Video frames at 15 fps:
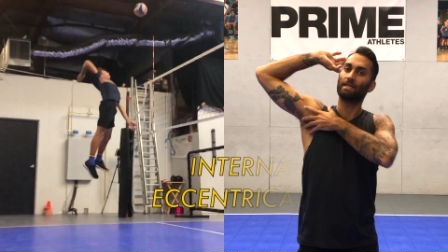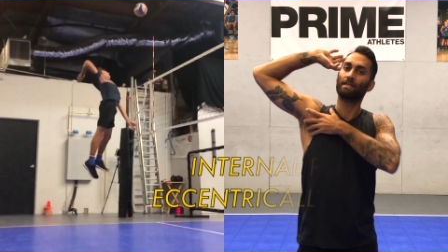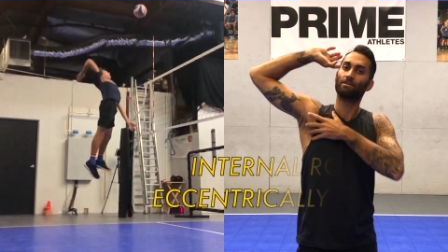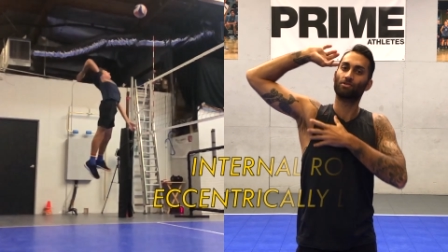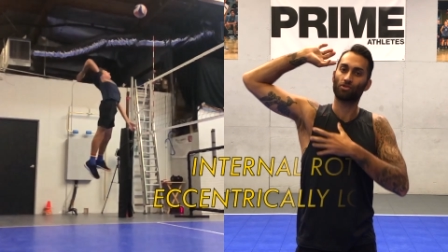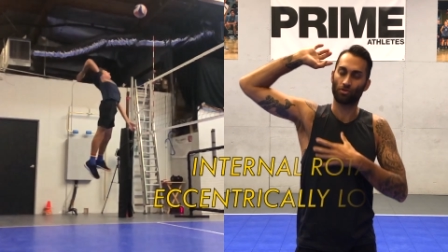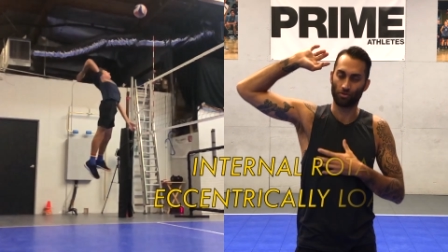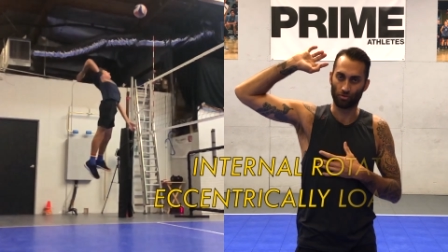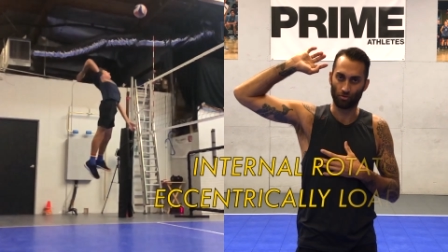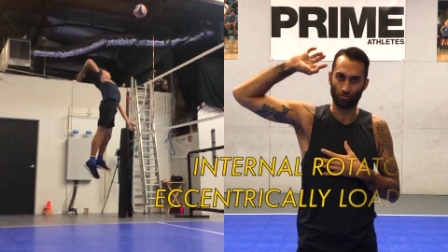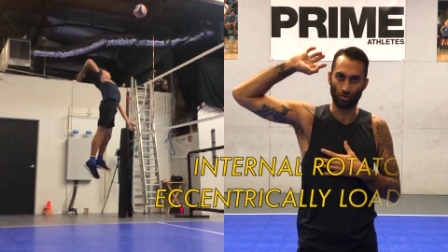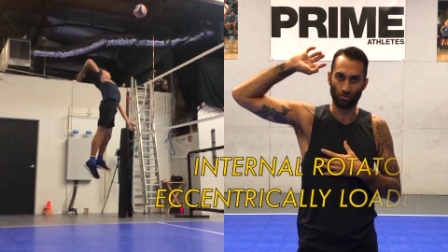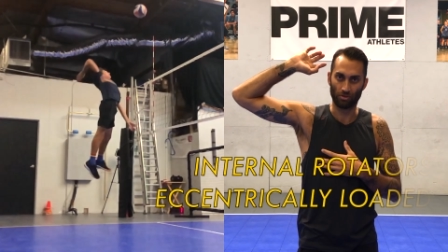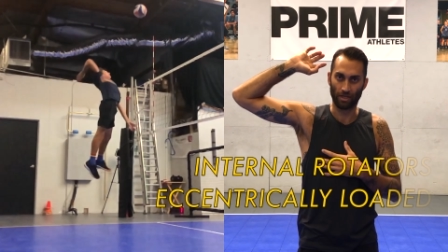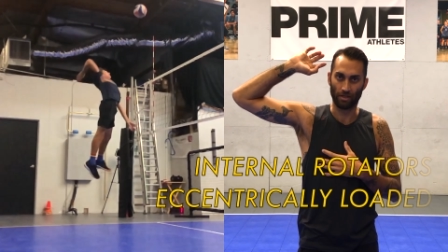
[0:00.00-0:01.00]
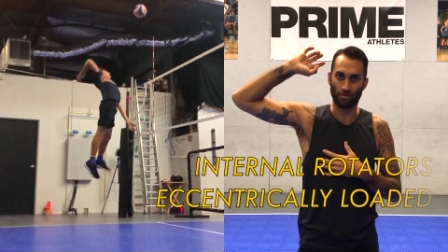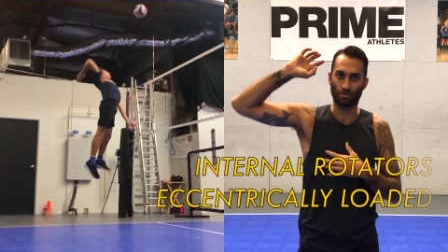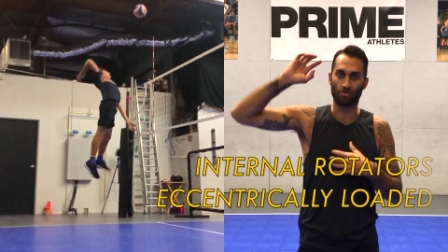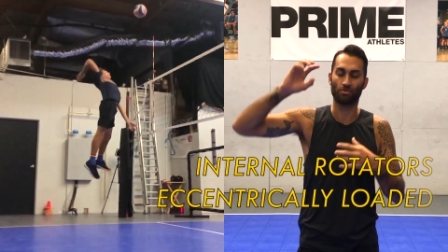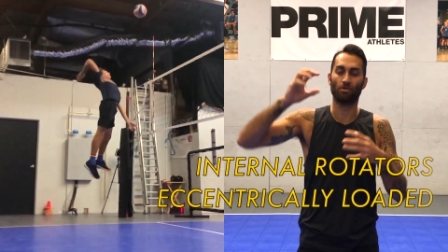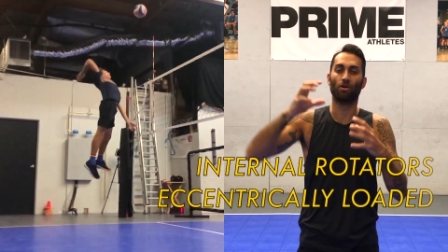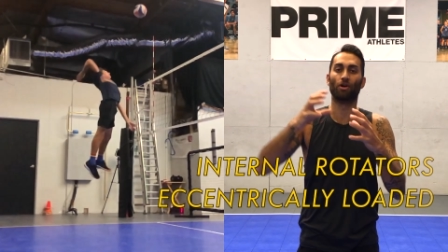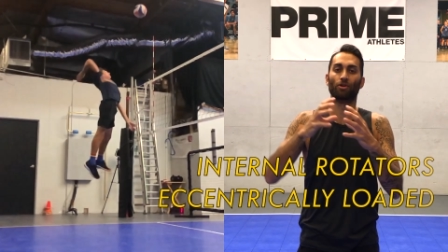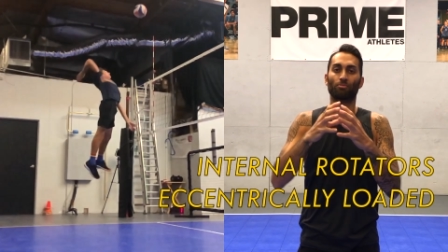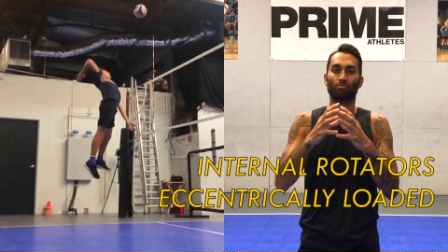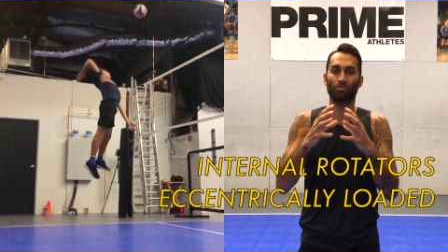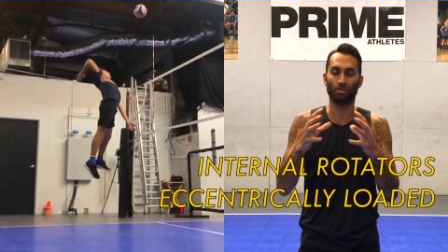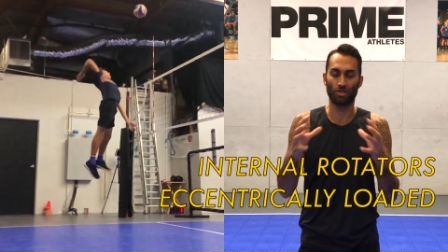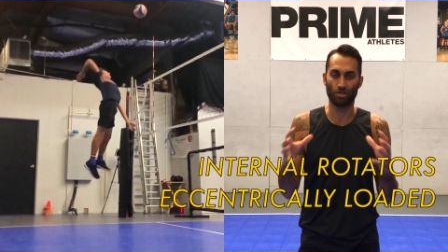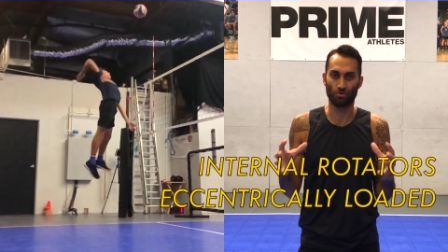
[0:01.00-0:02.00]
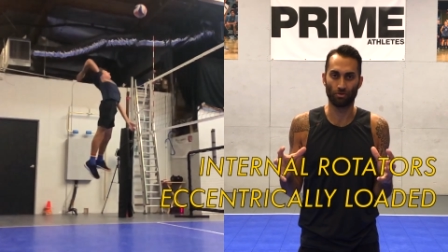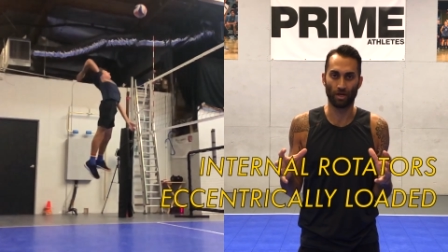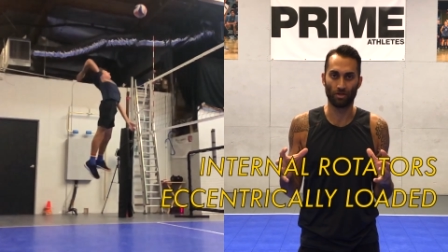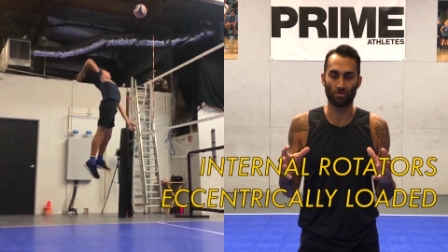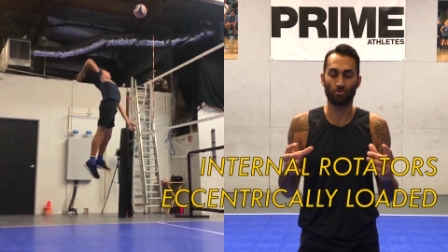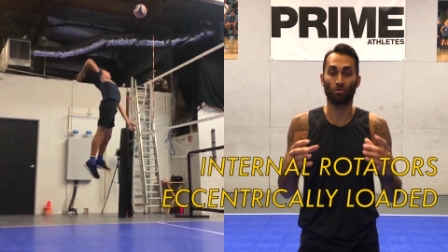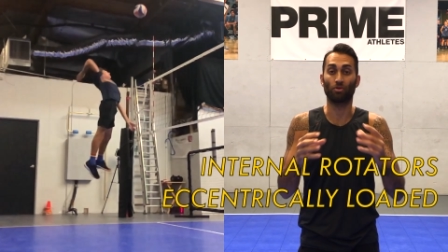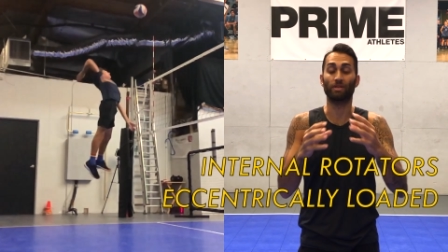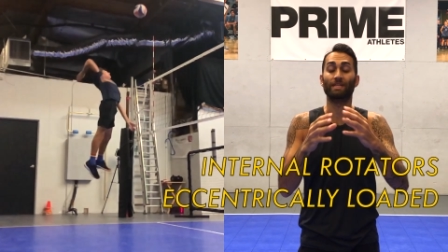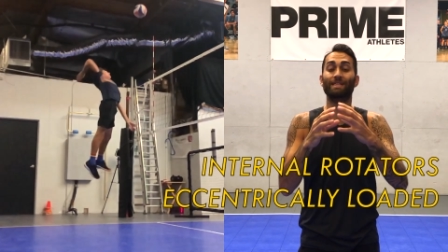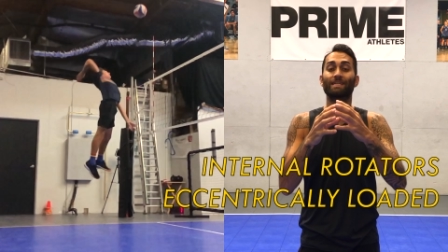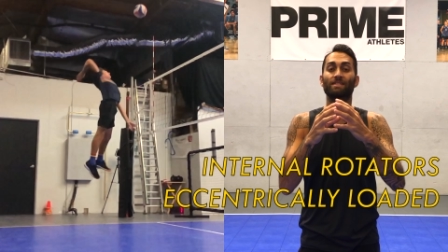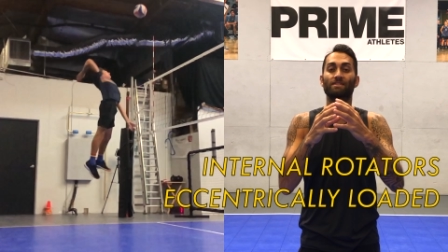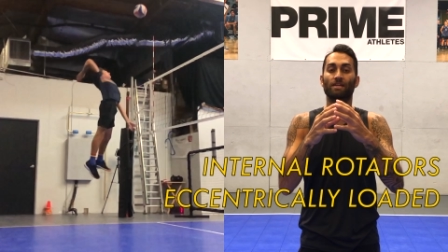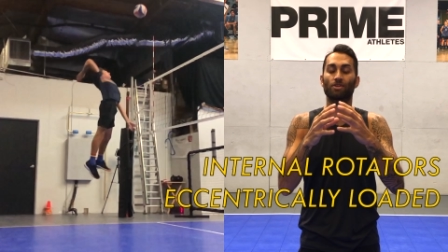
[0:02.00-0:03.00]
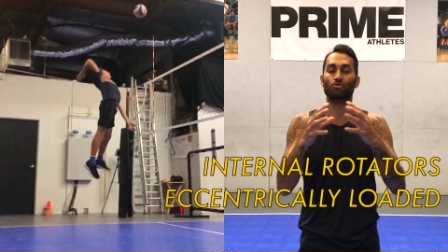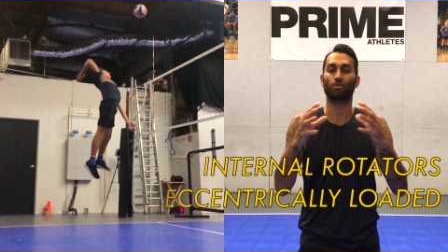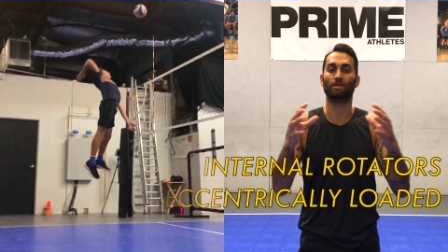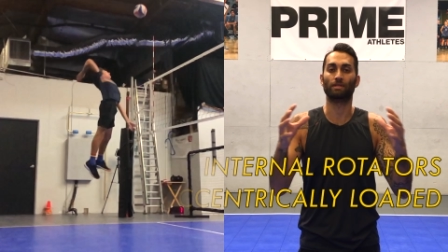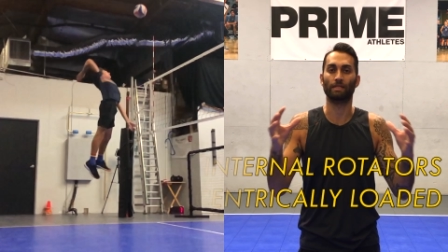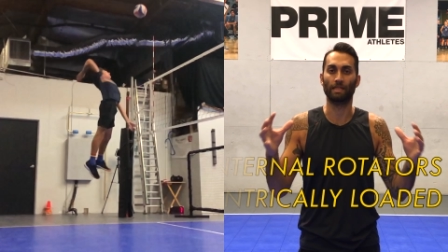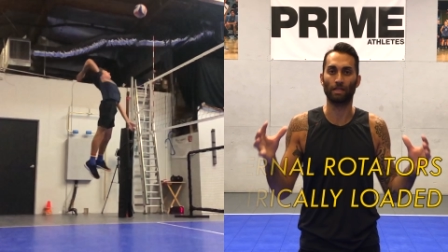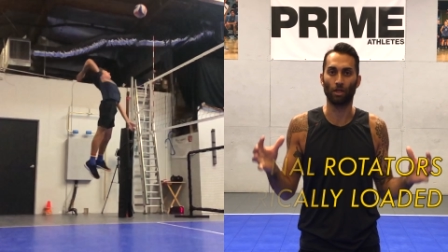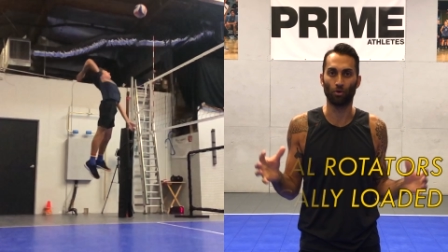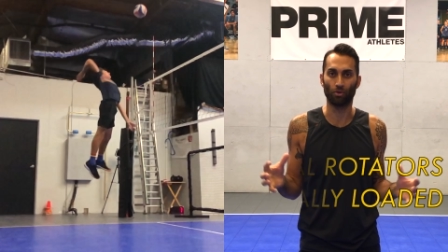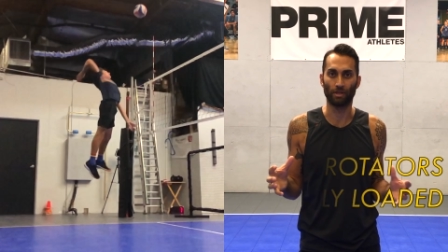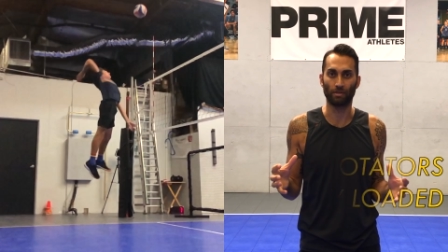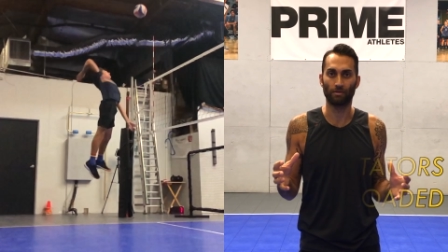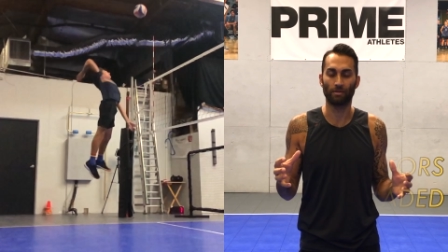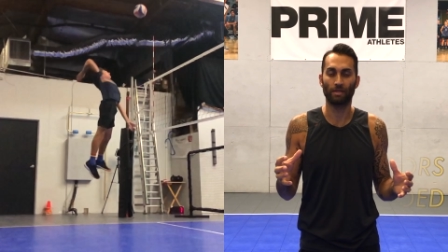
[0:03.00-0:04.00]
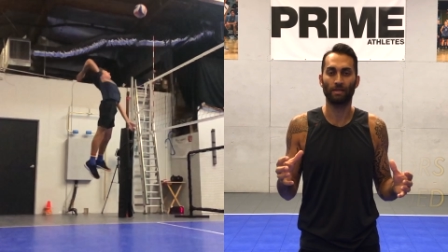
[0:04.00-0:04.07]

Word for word: internal rotators on a pre-stretch or eccentrically loaded.